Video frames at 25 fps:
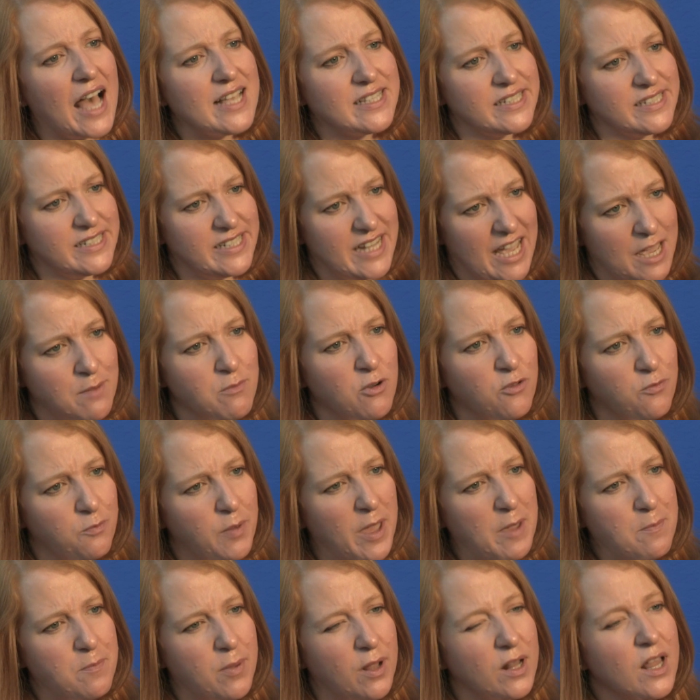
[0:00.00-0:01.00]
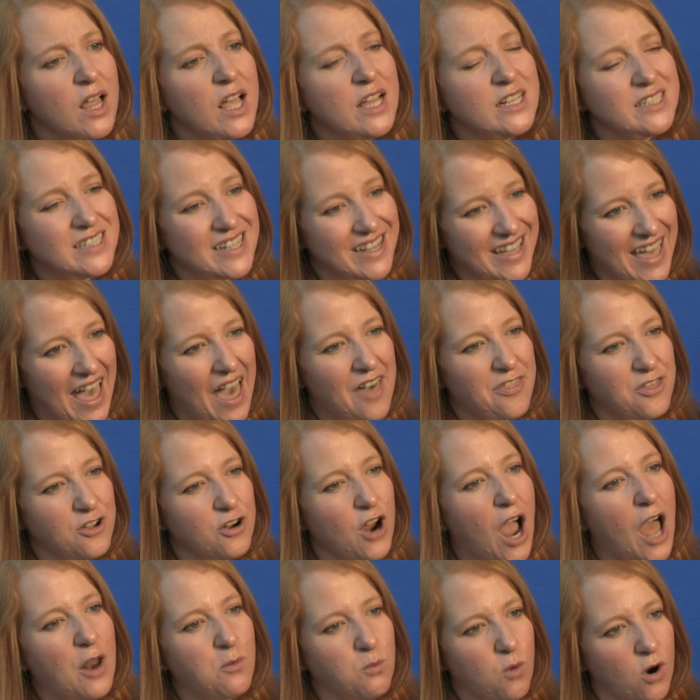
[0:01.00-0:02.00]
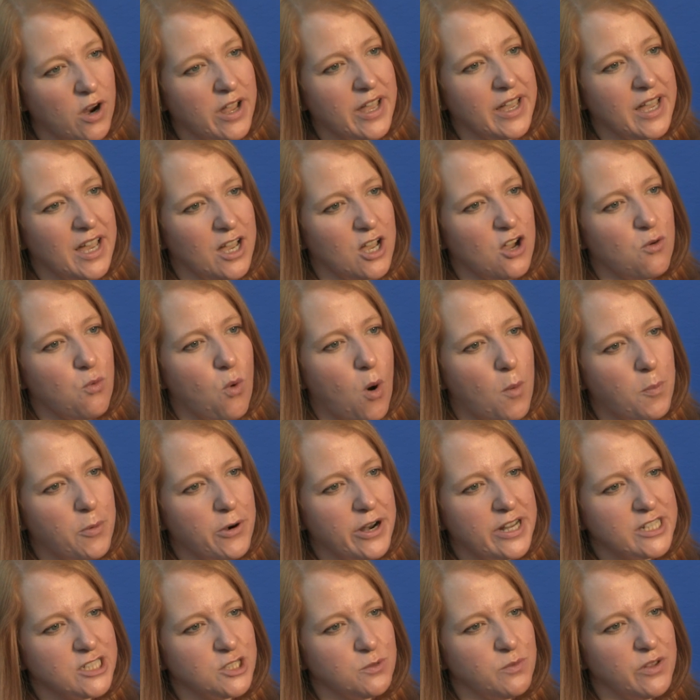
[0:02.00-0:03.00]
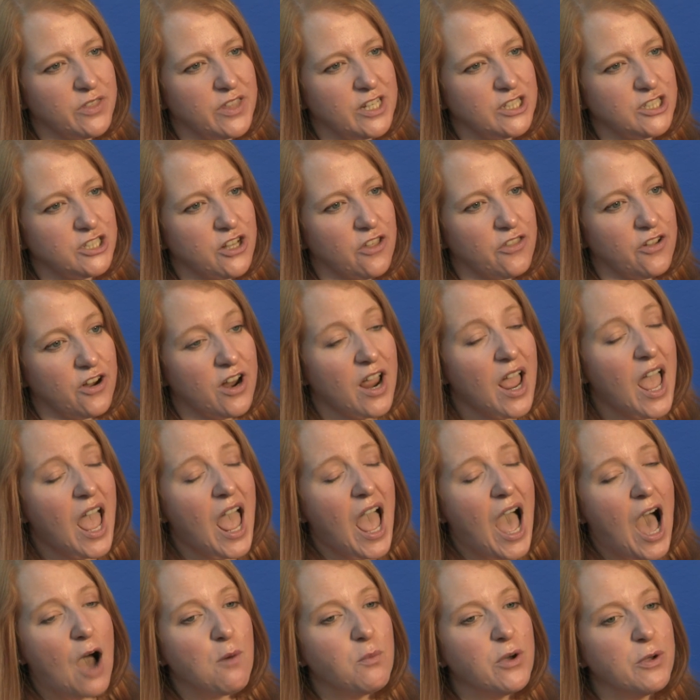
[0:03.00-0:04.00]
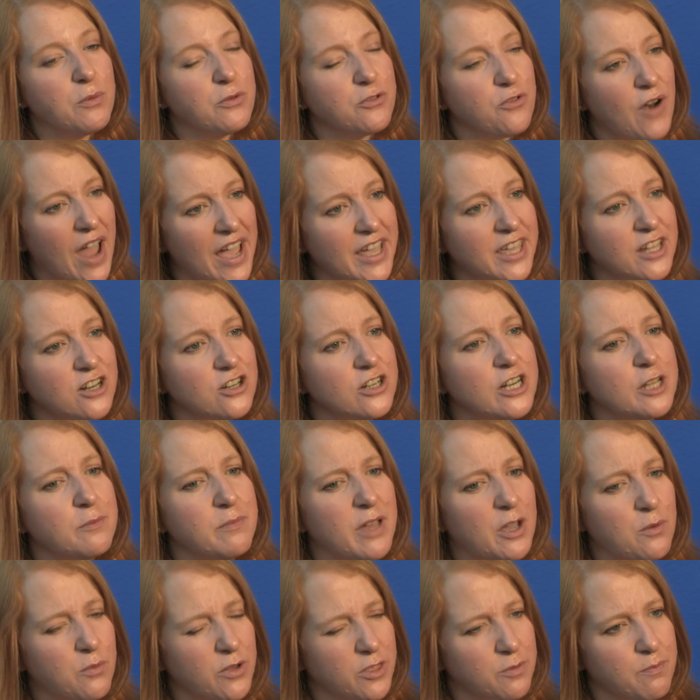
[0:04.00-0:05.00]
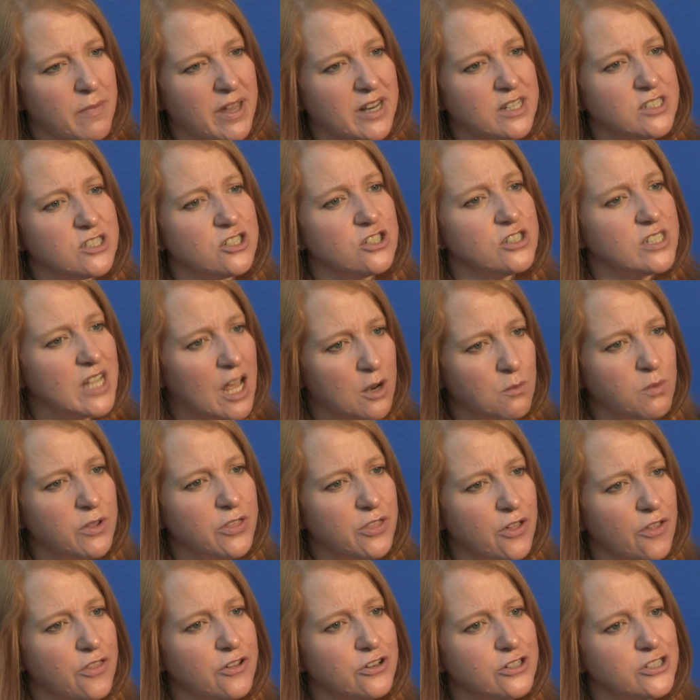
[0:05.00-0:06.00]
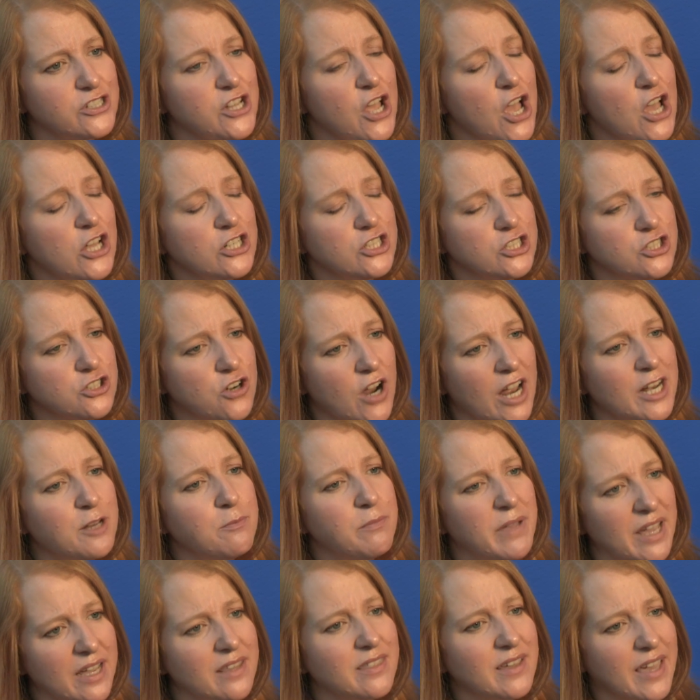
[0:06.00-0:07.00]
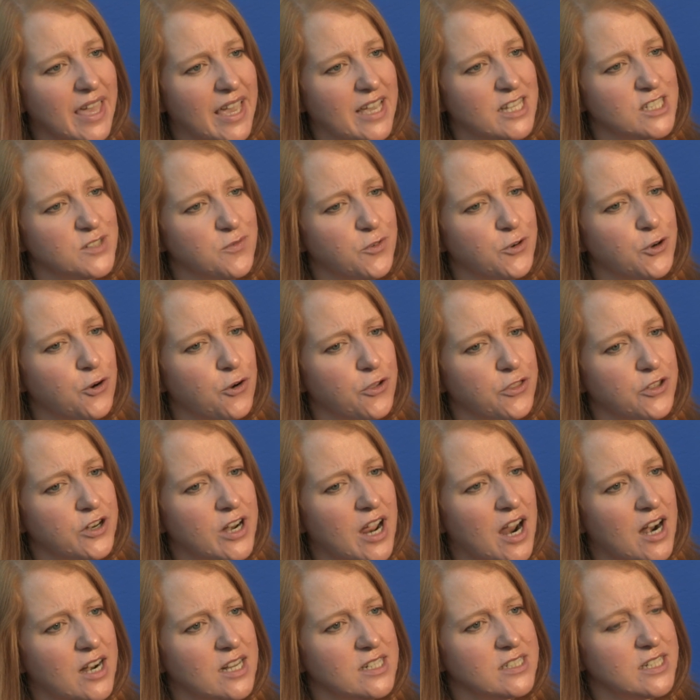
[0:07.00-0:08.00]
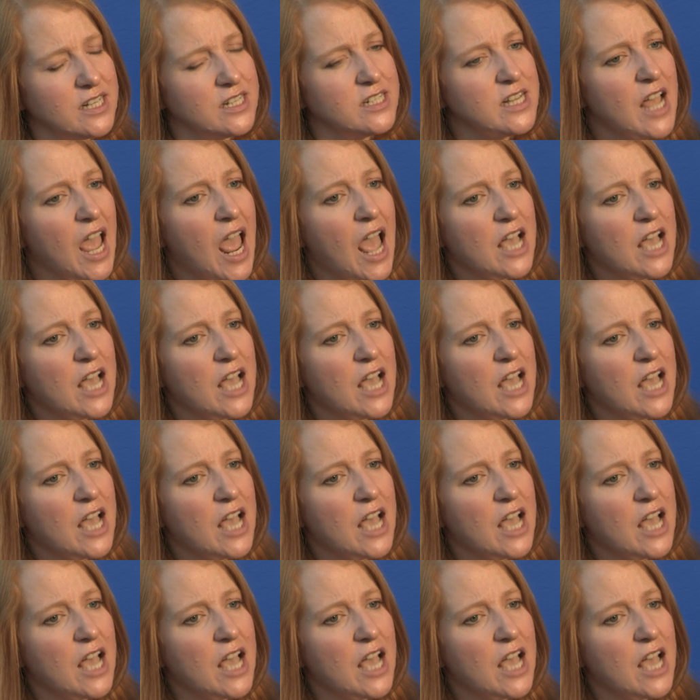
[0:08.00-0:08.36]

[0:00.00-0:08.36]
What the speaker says: as a team of people together and working in cooperation with each other. And we would regularly meet with ministers and with others to try to make the case for Northern Ireland, and